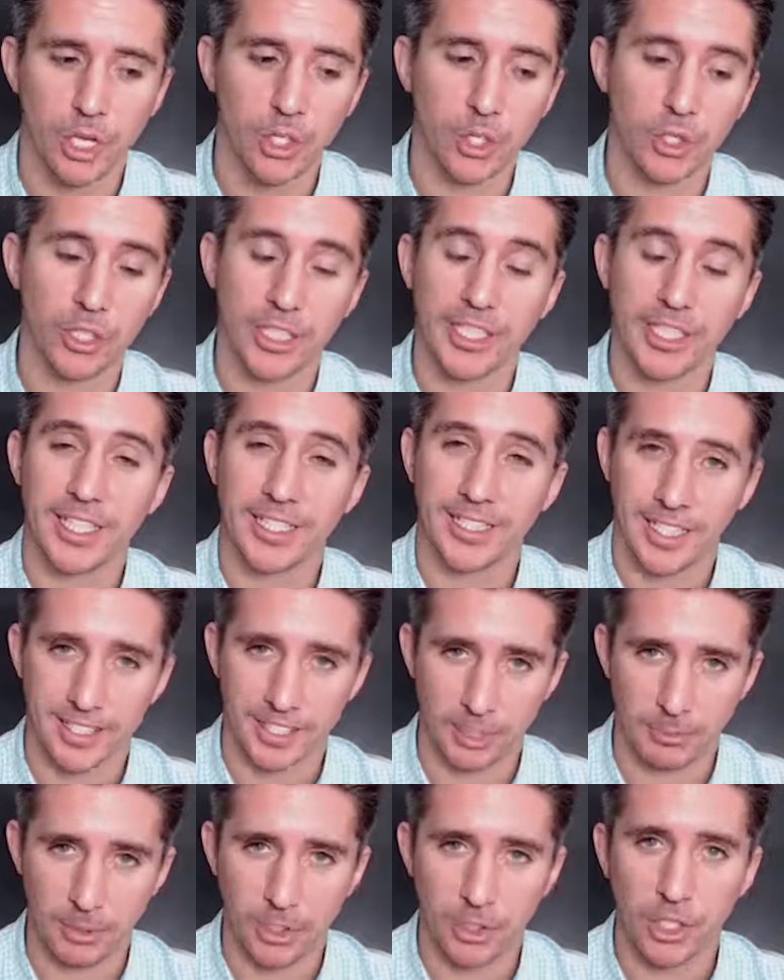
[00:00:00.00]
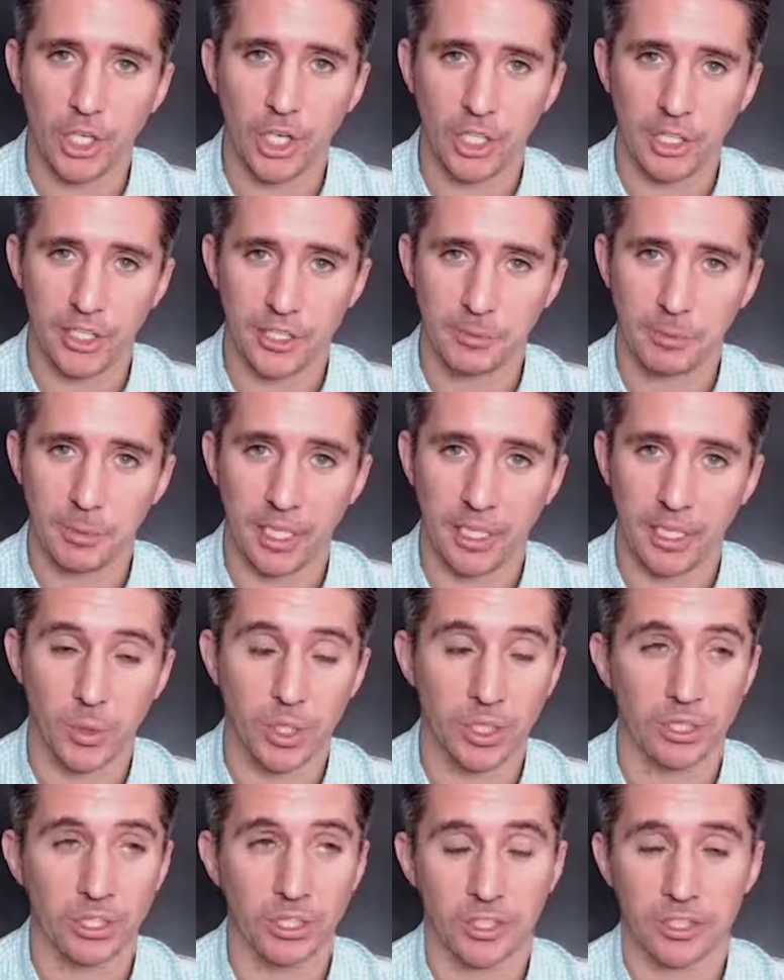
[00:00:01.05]
you've got to get that data much earlier to be like,
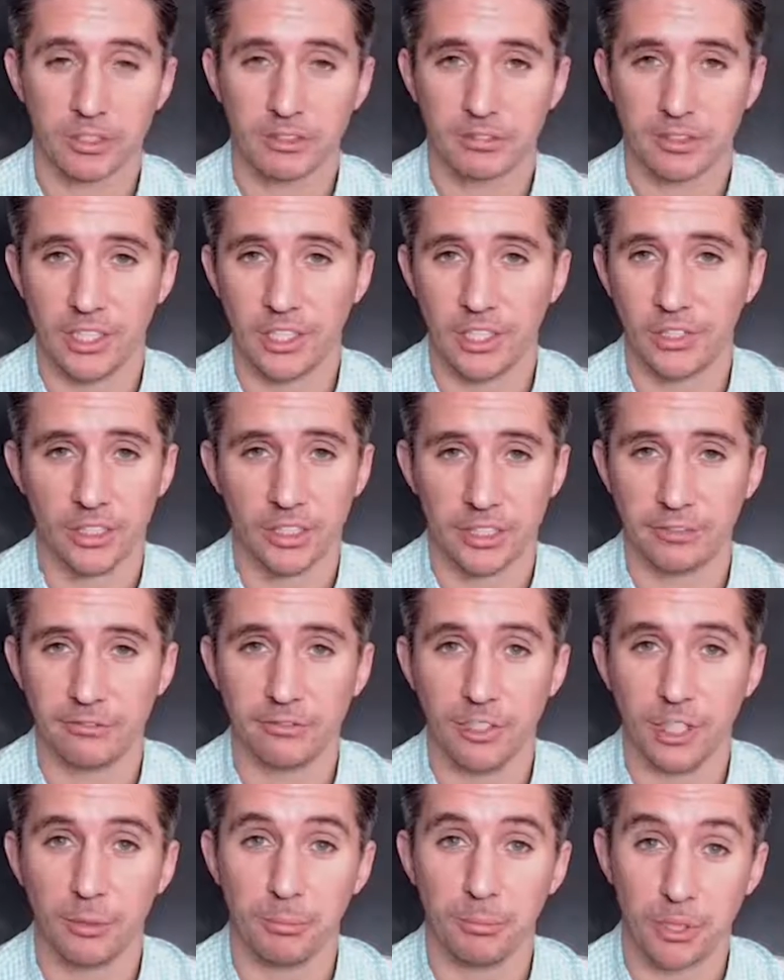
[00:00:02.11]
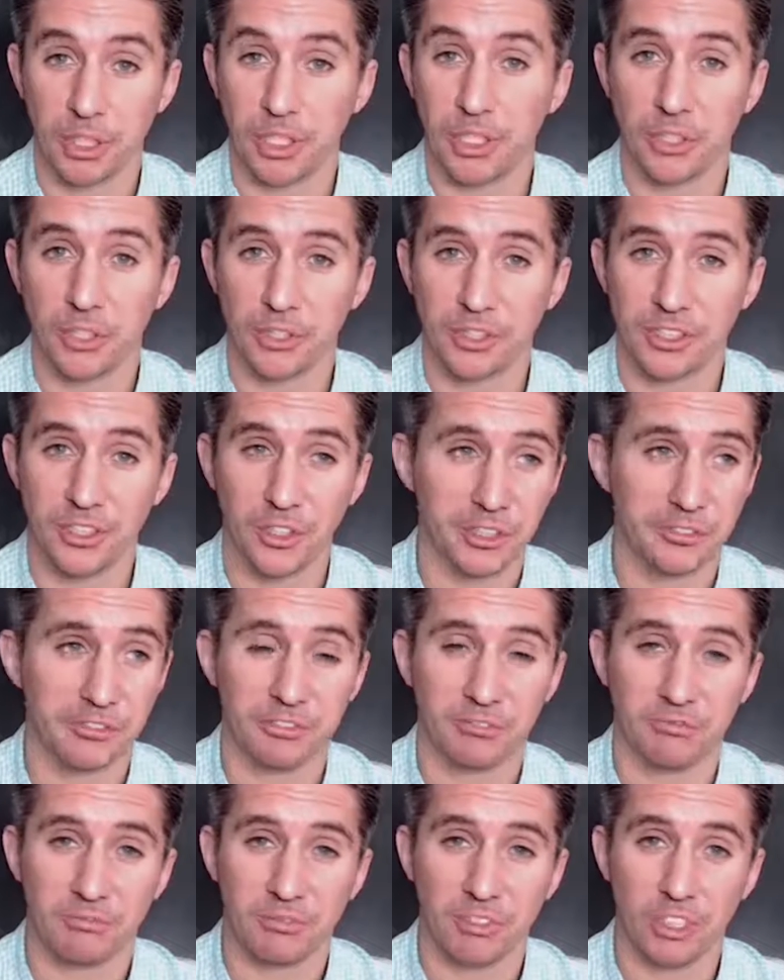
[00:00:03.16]
well, look, they're not going to convert because they're not
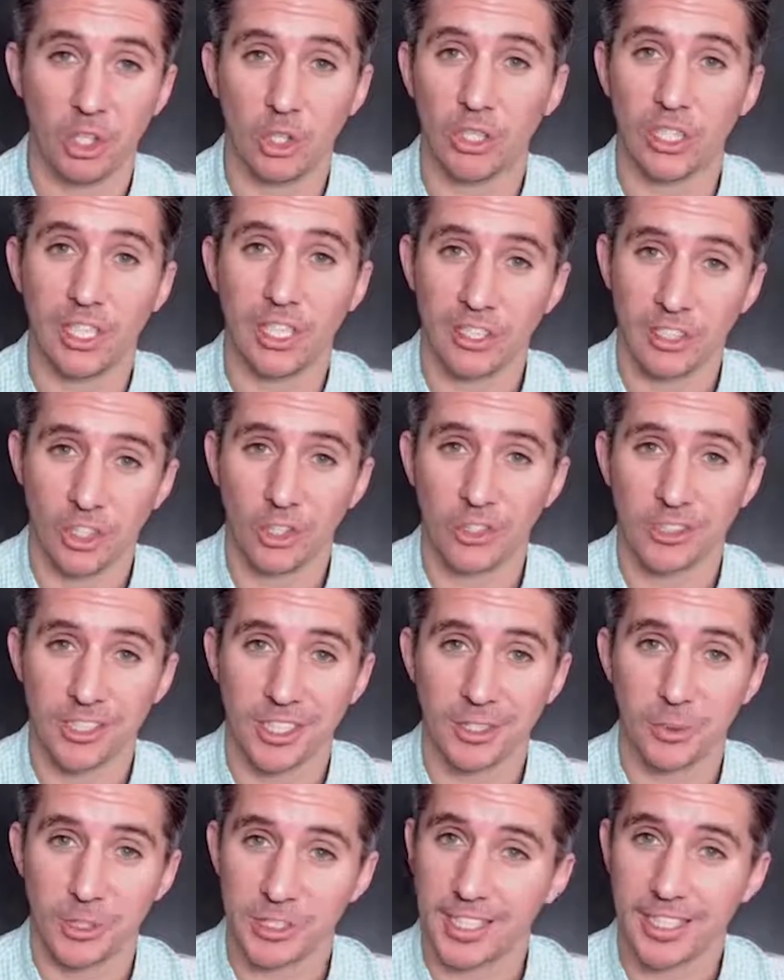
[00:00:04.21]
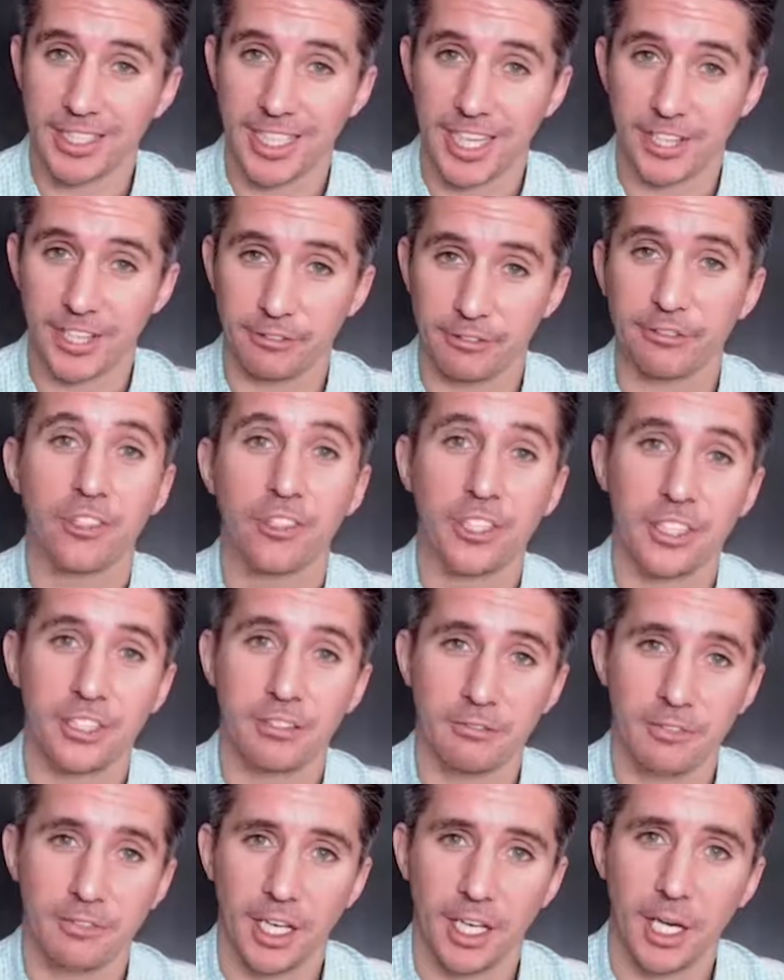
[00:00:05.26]
even looking at the content we're sending out for
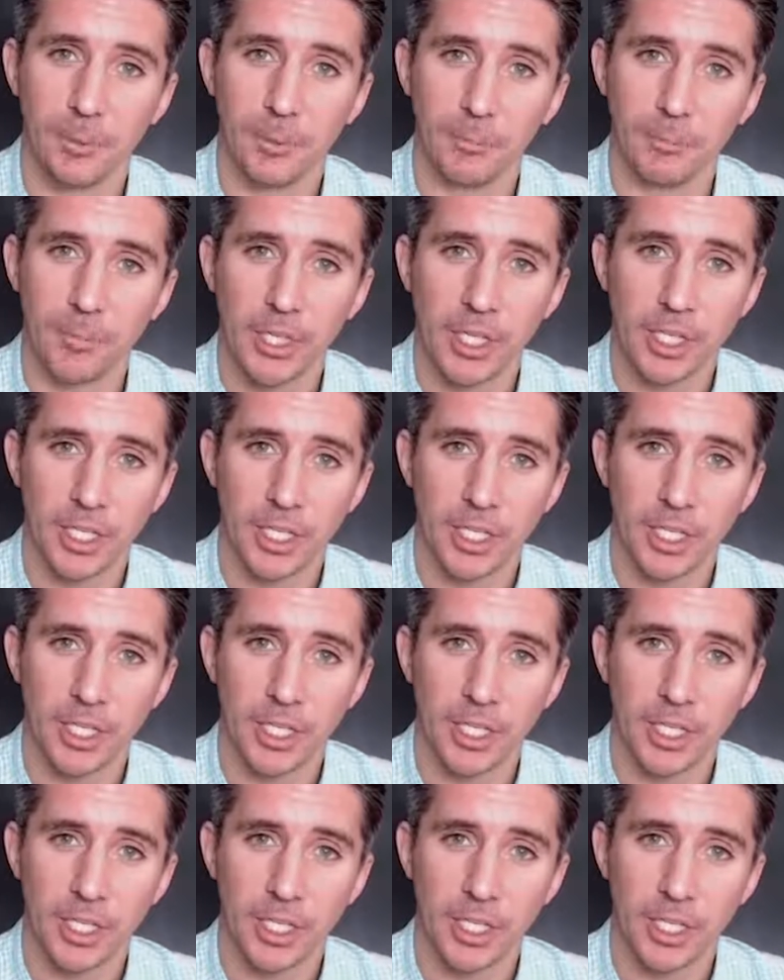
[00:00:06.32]
free. Um, right.